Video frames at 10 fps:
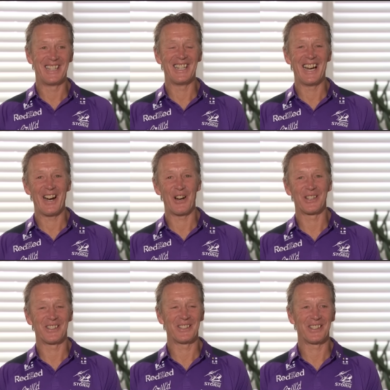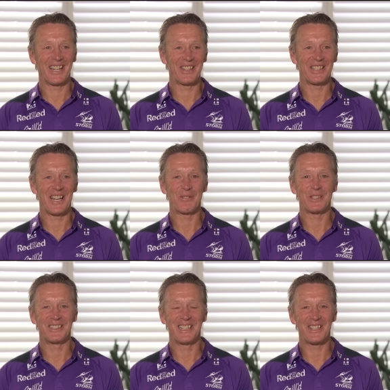no, I, don't think that
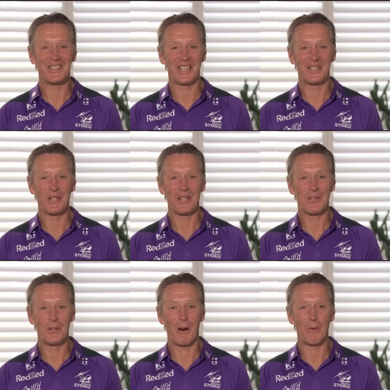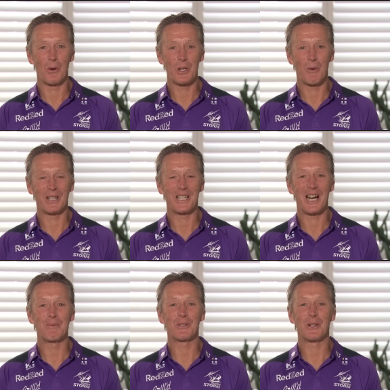would, you know, it's only the, the one week, one
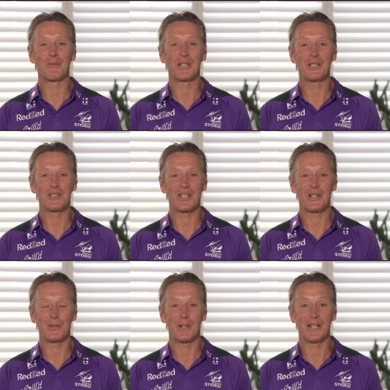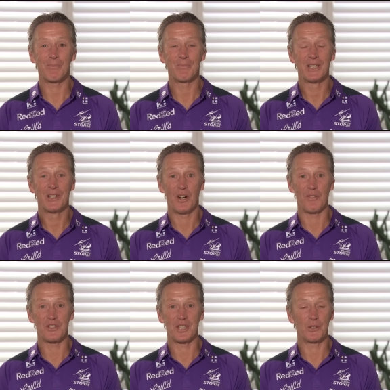game type thing. So um,
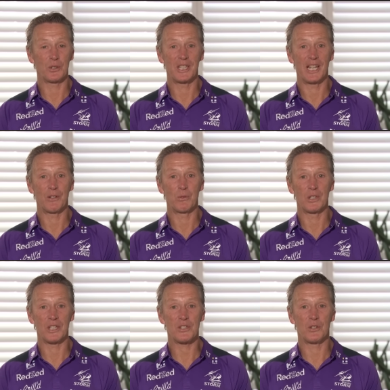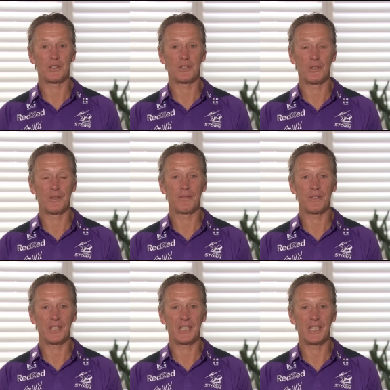obviously, look, you know, really exciting time
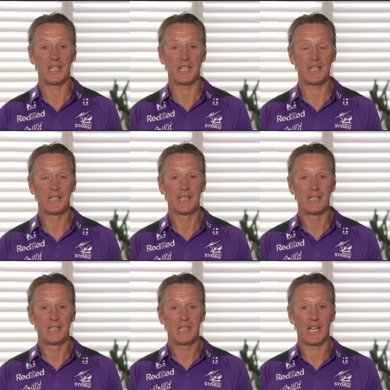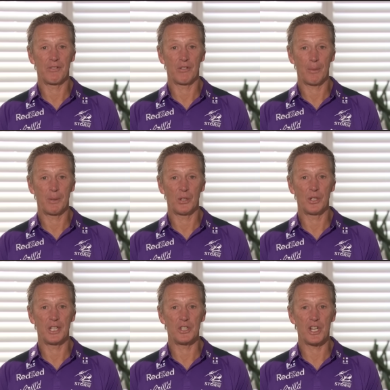for the. Uh, you know, for rugby
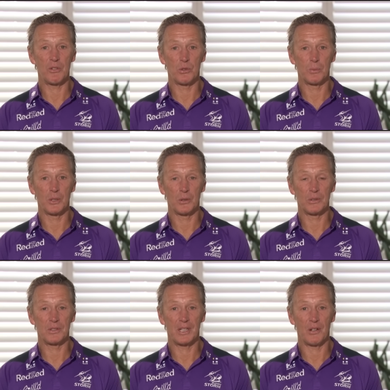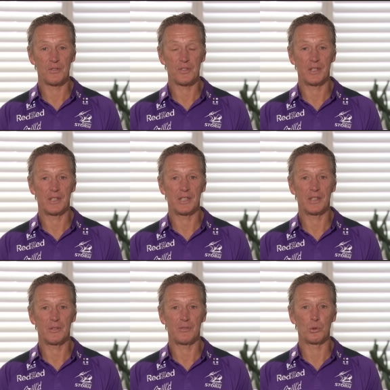league in general, but all, you know, obviously the,
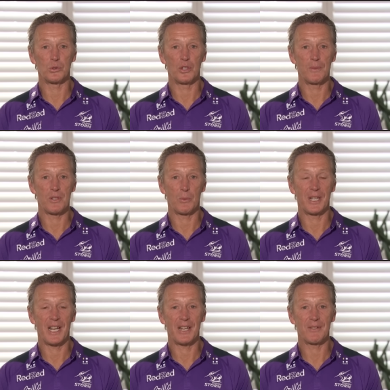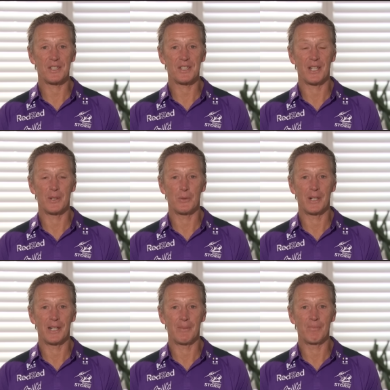the four teams that went over. So,
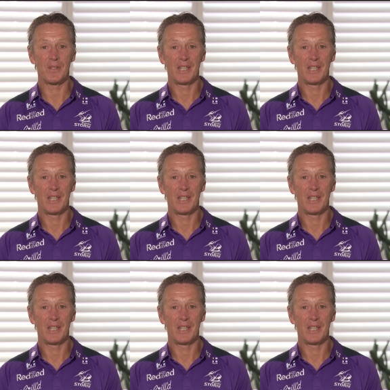um,